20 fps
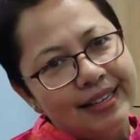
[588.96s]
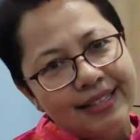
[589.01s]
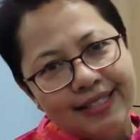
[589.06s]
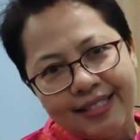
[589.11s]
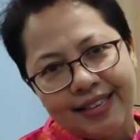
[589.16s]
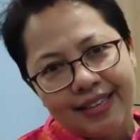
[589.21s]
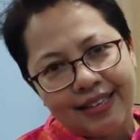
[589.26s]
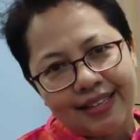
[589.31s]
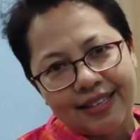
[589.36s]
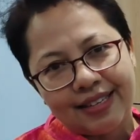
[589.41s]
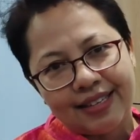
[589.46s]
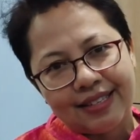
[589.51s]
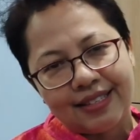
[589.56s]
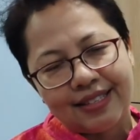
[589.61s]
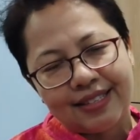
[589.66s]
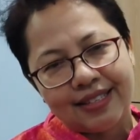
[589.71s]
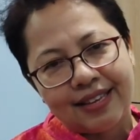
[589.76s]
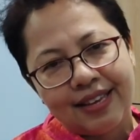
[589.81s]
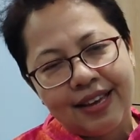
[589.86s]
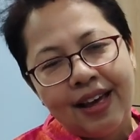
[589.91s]
in a
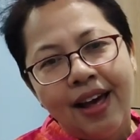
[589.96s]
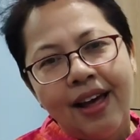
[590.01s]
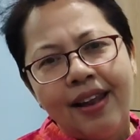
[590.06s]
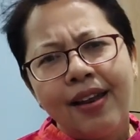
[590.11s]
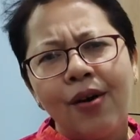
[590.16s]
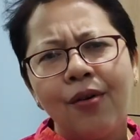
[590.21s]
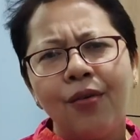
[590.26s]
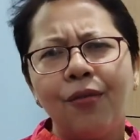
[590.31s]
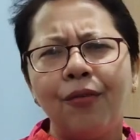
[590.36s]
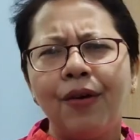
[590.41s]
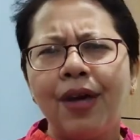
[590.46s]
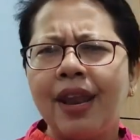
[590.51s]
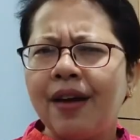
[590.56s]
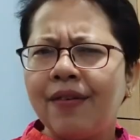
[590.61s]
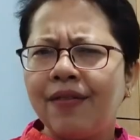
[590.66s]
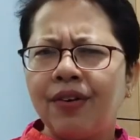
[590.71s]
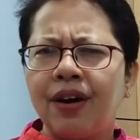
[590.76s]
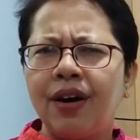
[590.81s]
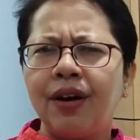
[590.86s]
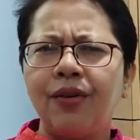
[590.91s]
sentence. Now
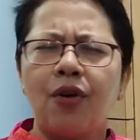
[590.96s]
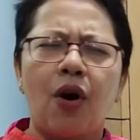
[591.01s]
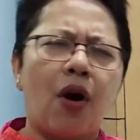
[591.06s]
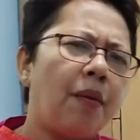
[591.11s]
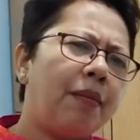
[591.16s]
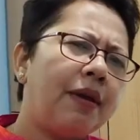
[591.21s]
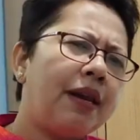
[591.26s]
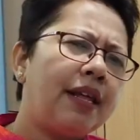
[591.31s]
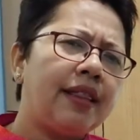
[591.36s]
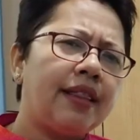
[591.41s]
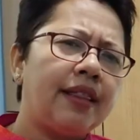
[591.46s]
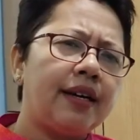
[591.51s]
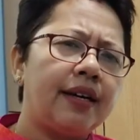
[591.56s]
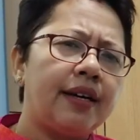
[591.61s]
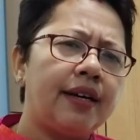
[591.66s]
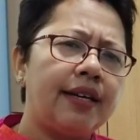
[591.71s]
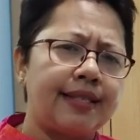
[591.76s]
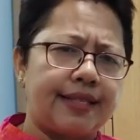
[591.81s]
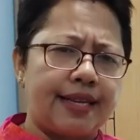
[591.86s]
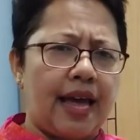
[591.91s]
normally in
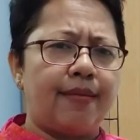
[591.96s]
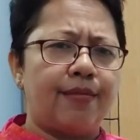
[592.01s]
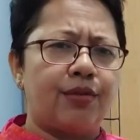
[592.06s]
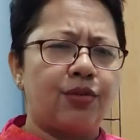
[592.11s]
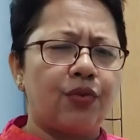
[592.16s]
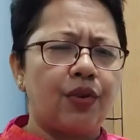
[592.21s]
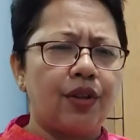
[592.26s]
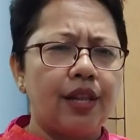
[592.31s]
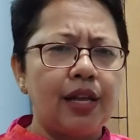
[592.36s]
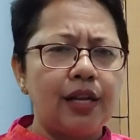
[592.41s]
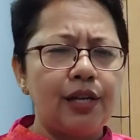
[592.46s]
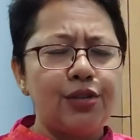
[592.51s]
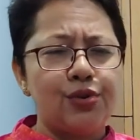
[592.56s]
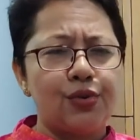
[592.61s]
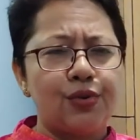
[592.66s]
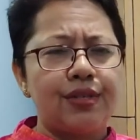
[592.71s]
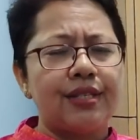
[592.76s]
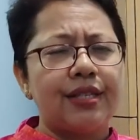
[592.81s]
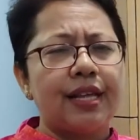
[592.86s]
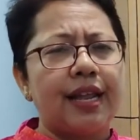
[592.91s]
the exams, what they'll
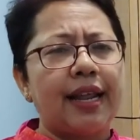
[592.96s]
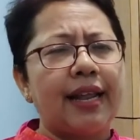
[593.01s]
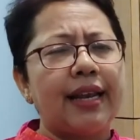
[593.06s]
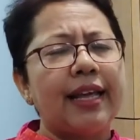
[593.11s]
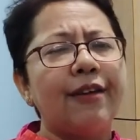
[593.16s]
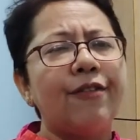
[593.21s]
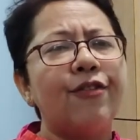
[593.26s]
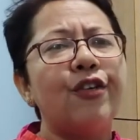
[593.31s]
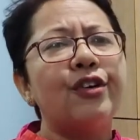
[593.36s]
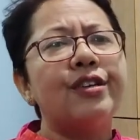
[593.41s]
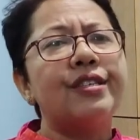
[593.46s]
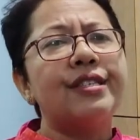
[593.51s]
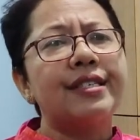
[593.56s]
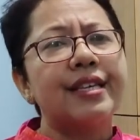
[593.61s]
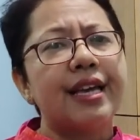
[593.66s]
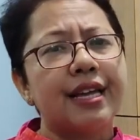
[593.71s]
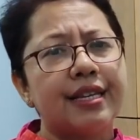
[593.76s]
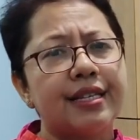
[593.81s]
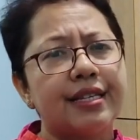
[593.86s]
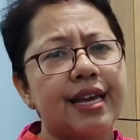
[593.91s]
do is that they'll give you a
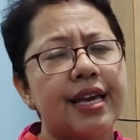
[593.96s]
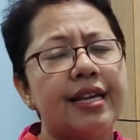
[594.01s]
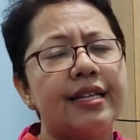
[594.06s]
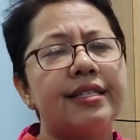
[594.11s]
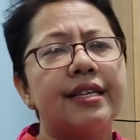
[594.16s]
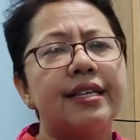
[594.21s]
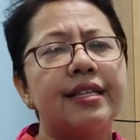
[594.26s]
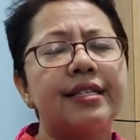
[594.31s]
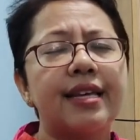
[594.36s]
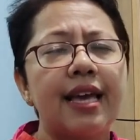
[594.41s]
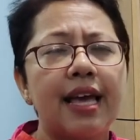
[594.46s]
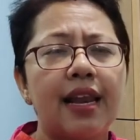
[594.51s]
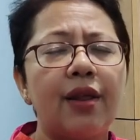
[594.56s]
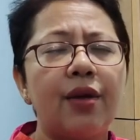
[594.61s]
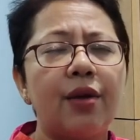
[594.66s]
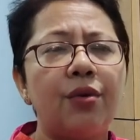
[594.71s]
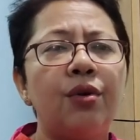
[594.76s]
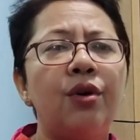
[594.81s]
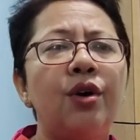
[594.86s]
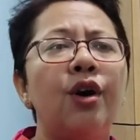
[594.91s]
sentence and tell
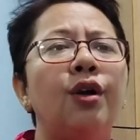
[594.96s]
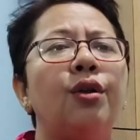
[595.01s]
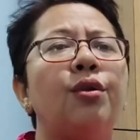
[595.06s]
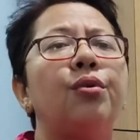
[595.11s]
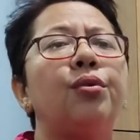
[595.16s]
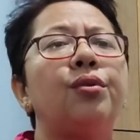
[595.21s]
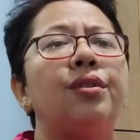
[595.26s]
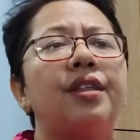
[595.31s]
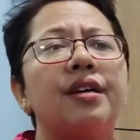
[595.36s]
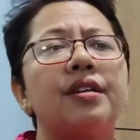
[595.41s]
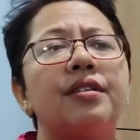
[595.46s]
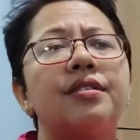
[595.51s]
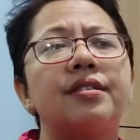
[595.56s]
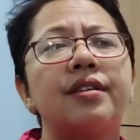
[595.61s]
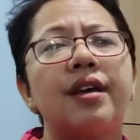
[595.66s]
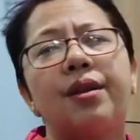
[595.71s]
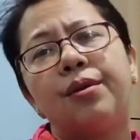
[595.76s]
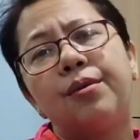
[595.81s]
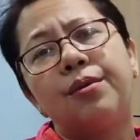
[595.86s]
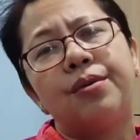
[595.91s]
you do this
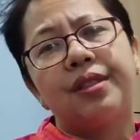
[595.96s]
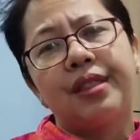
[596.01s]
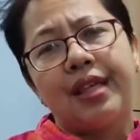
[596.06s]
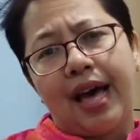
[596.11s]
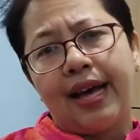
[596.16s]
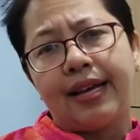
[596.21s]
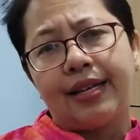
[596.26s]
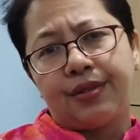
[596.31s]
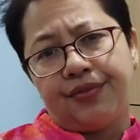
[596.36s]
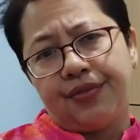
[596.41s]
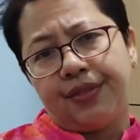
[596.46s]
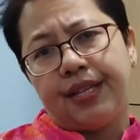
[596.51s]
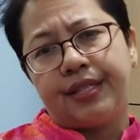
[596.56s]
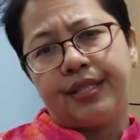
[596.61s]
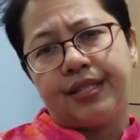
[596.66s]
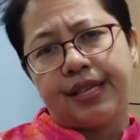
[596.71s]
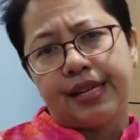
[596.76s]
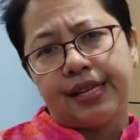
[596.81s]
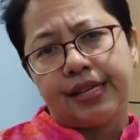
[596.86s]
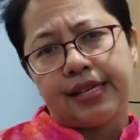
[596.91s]
and do that with
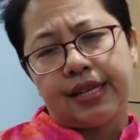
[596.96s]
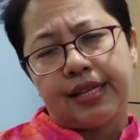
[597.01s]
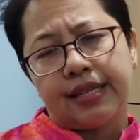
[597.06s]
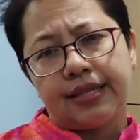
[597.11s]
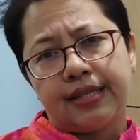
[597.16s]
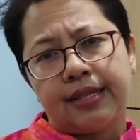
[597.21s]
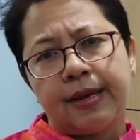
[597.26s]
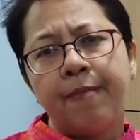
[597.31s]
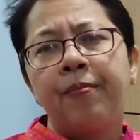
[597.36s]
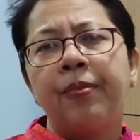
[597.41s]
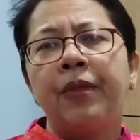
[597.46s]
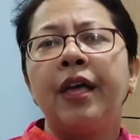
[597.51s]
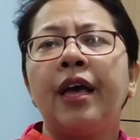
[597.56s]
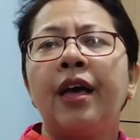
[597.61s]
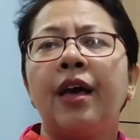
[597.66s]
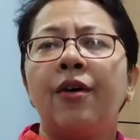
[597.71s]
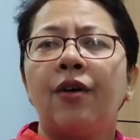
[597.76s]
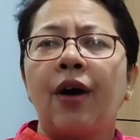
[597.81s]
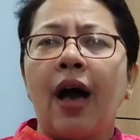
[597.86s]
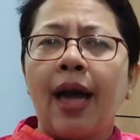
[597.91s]
that sentence.
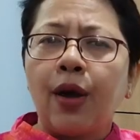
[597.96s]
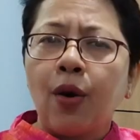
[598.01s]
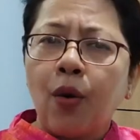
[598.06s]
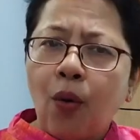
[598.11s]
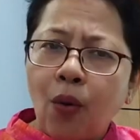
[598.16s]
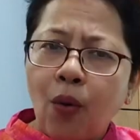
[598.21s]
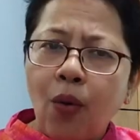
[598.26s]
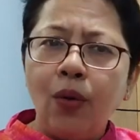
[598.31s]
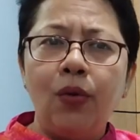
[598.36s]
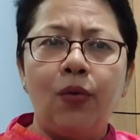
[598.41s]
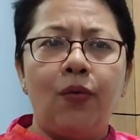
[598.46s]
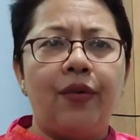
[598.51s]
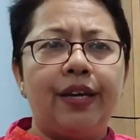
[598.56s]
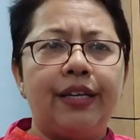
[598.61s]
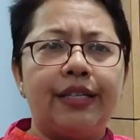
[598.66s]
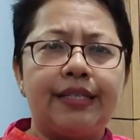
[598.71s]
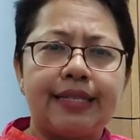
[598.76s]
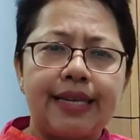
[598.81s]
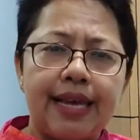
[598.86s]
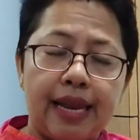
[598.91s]
I
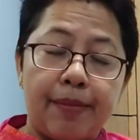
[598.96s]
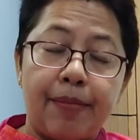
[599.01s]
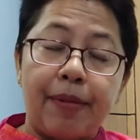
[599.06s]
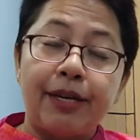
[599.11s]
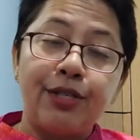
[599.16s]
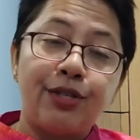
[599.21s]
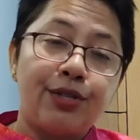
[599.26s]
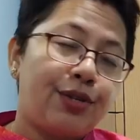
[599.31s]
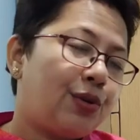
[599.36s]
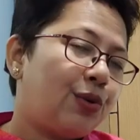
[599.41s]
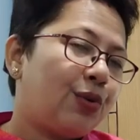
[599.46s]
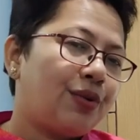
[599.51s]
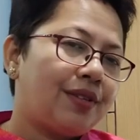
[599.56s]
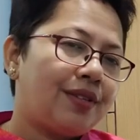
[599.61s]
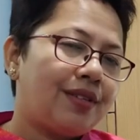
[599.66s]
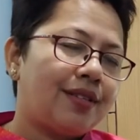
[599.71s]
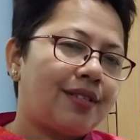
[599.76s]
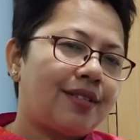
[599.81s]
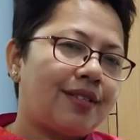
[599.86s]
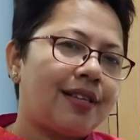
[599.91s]
always tell my
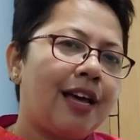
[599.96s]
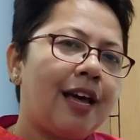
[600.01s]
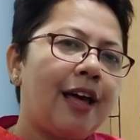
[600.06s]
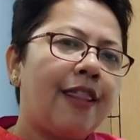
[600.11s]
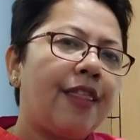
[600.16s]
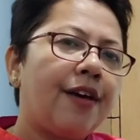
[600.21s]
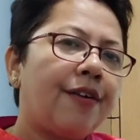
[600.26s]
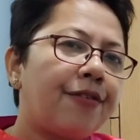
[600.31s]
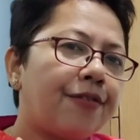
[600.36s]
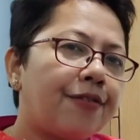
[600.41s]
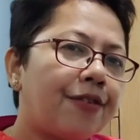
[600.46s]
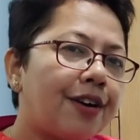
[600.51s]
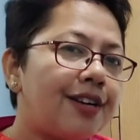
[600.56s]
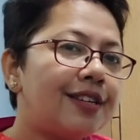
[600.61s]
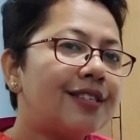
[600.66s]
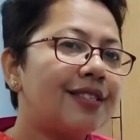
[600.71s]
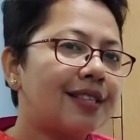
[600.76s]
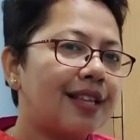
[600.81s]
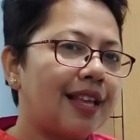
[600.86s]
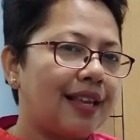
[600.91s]
students, the
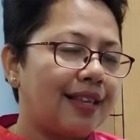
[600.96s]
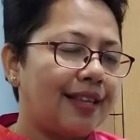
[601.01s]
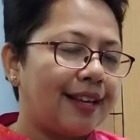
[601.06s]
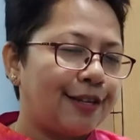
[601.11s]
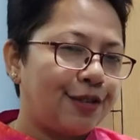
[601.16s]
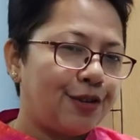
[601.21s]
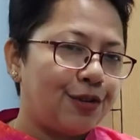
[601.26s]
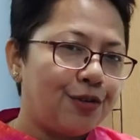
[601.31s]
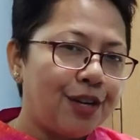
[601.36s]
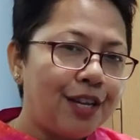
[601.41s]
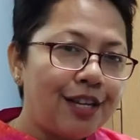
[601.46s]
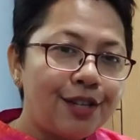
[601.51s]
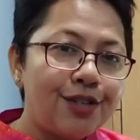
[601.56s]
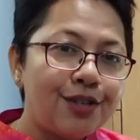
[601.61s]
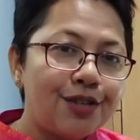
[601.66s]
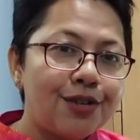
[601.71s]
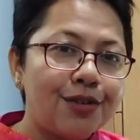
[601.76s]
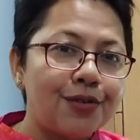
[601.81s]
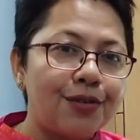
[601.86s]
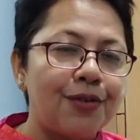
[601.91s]
first thing that you need
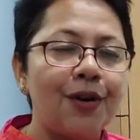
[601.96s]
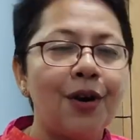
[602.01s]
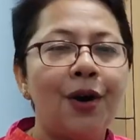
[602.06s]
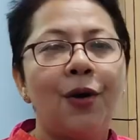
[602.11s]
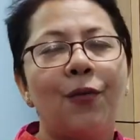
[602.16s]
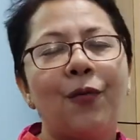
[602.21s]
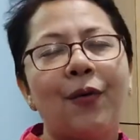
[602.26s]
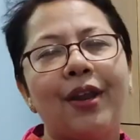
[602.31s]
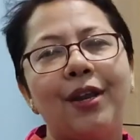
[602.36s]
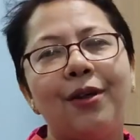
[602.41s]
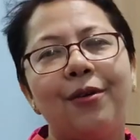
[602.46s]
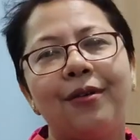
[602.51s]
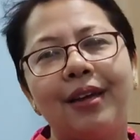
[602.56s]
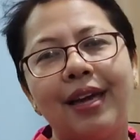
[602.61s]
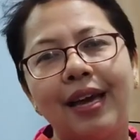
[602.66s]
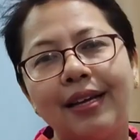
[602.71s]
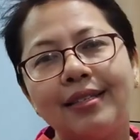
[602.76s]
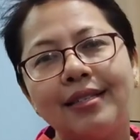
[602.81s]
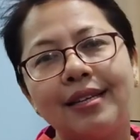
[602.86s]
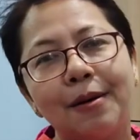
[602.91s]
to do when you
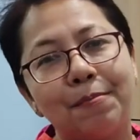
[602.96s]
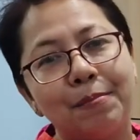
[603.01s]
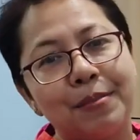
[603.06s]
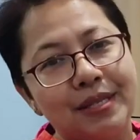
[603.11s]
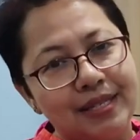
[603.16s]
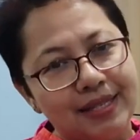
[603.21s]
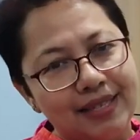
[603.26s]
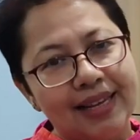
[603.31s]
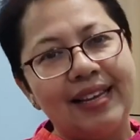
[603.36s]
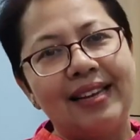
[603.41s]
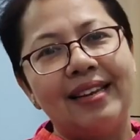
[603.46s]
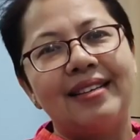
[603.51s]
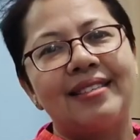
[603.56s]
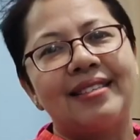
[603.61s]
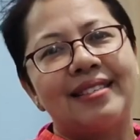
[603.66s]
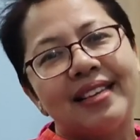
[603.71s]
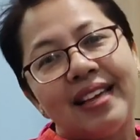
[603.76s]
get a particular